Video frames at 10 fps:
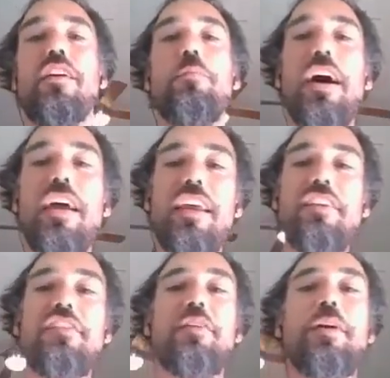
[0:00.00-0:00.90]

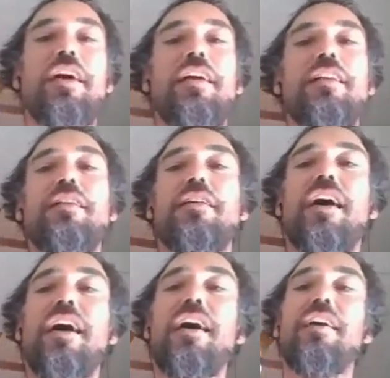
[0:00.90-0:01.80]
combine H T M
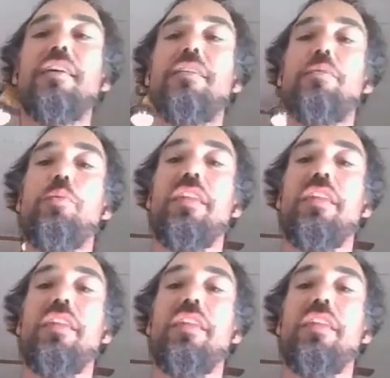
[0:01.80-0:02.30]
L uh,